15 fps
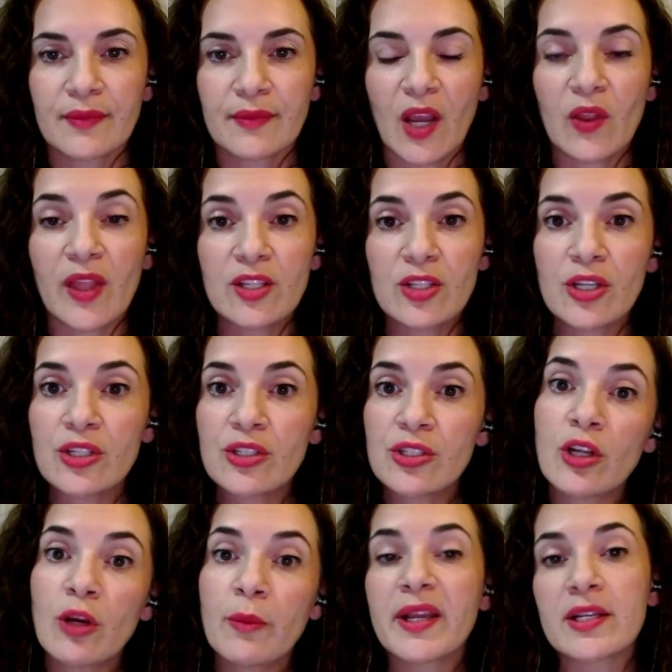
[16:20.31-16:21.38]
That's good to
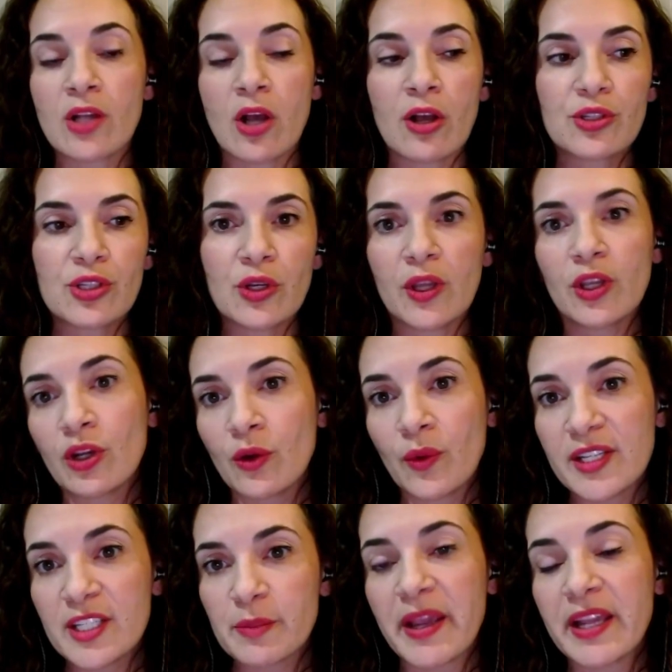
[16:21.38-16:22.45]
know, because also,
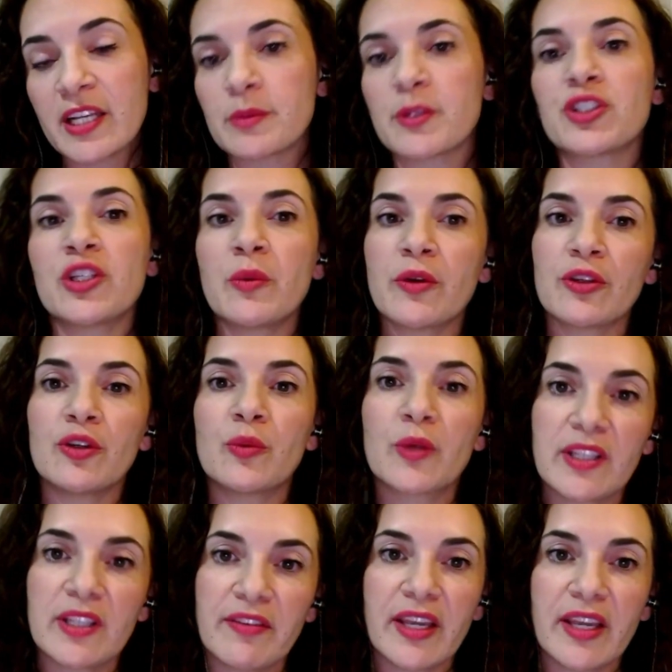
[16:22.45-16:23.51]
in Spain, especially where you
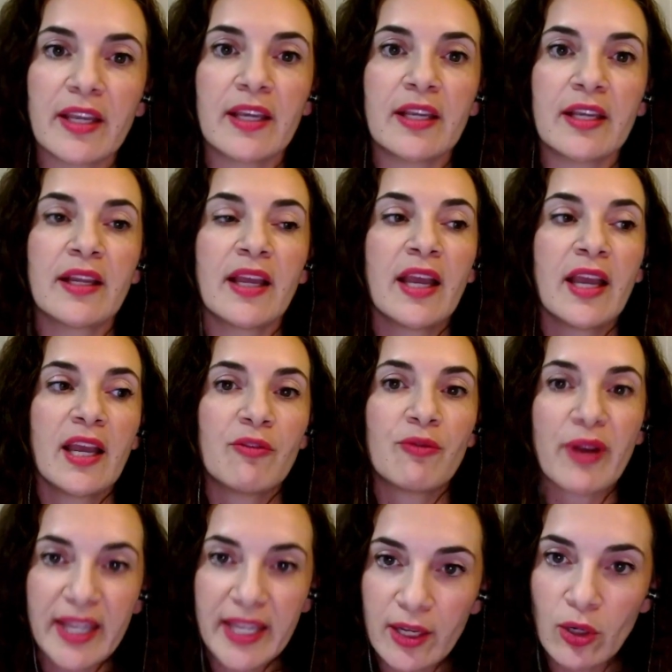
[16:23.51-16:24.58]
were living in
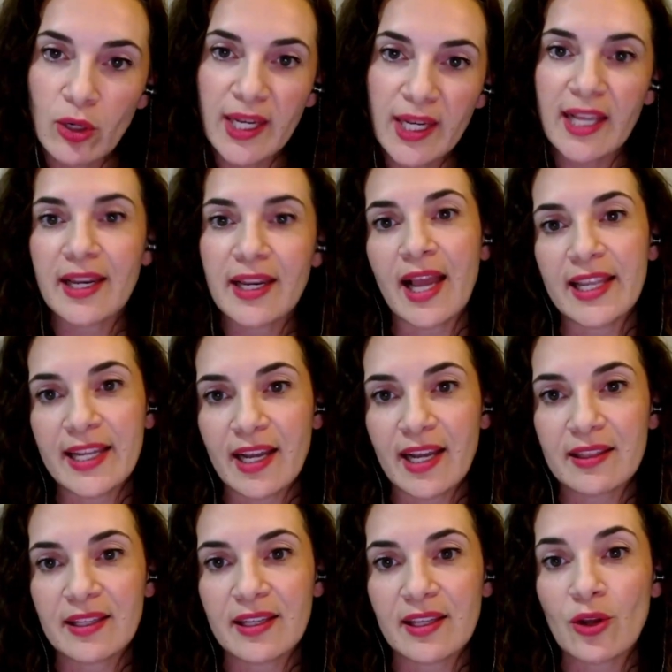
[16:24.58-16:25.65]
Fuengirola and
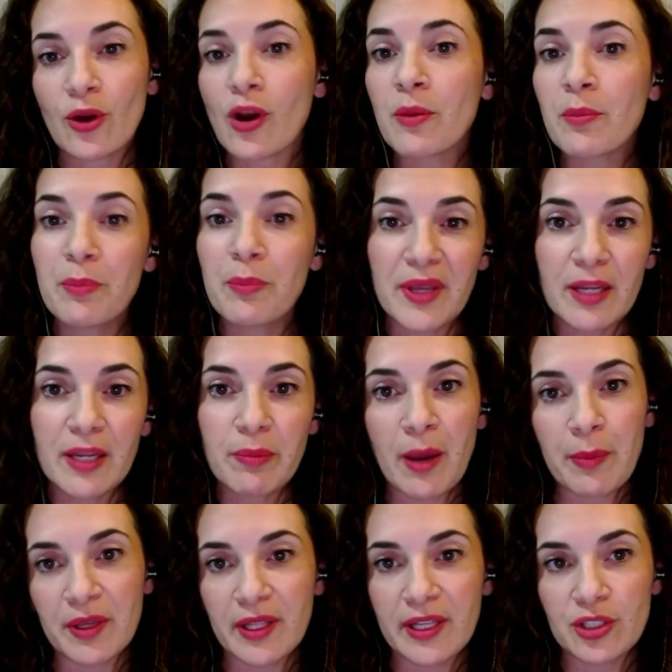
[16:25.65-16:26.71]
Alicante, there are big
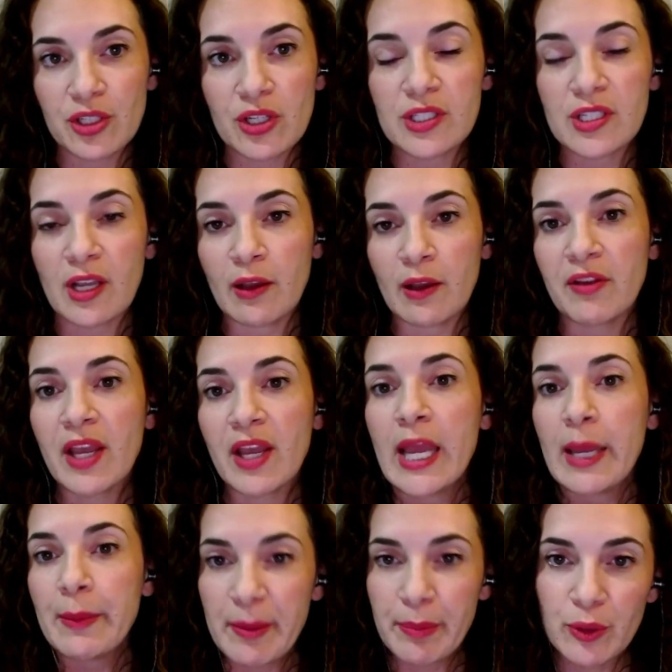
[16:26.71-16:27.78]
populations of
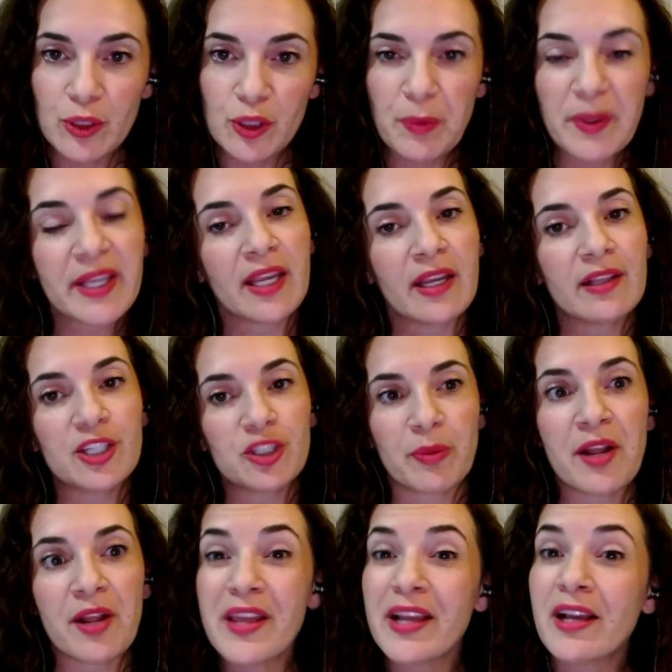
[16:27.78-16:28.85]
people who speak English,
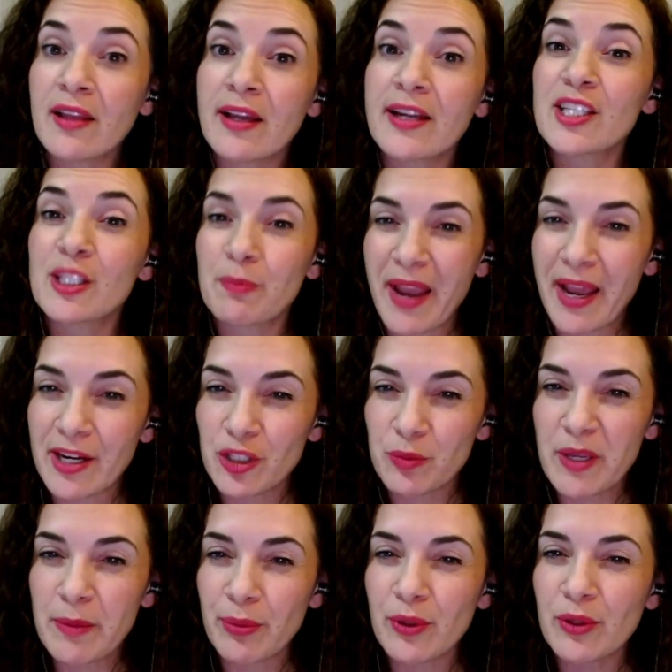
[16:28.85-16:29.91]
but I think a lot of Spanish
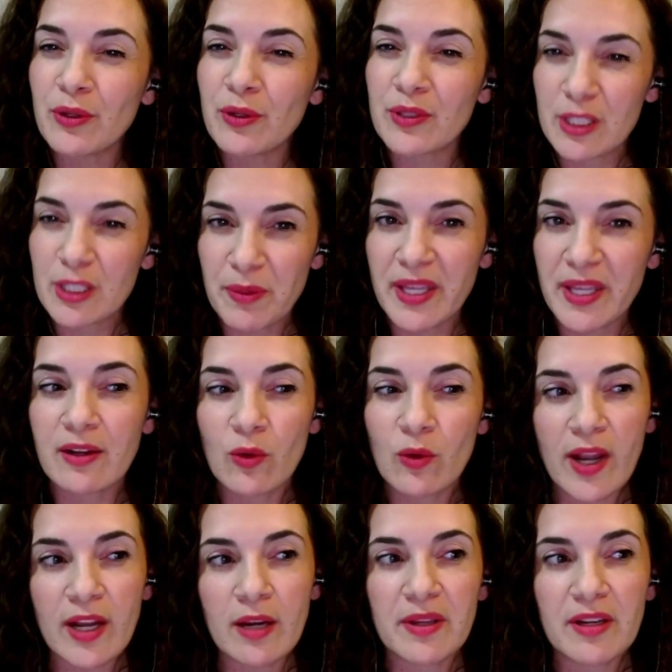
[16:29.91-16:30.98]
people speak
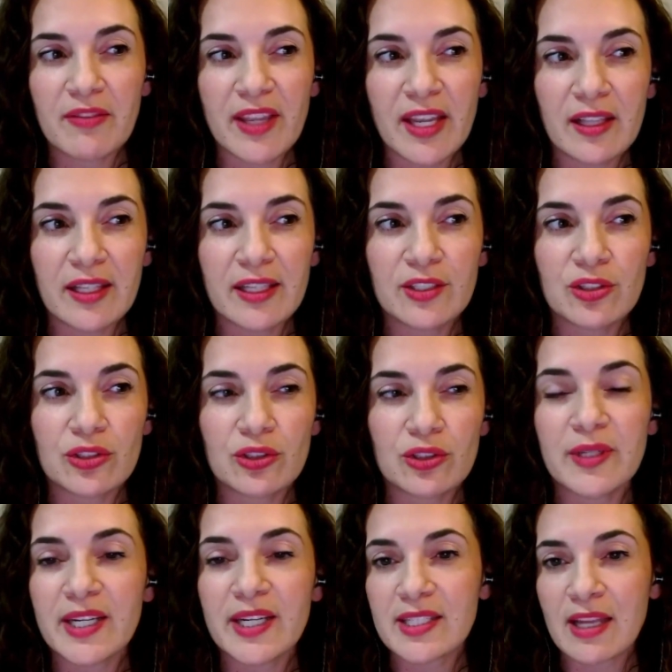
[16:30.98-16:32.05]
quite a bit of English to
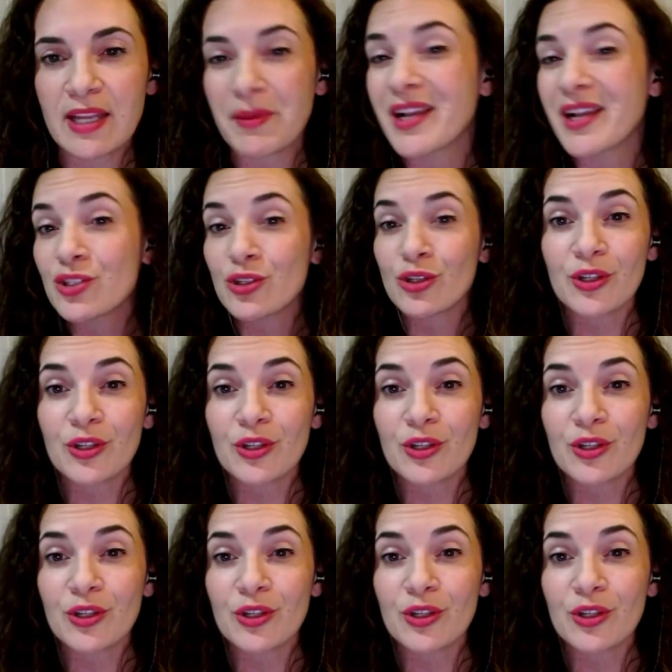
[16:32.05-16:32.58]
an extent because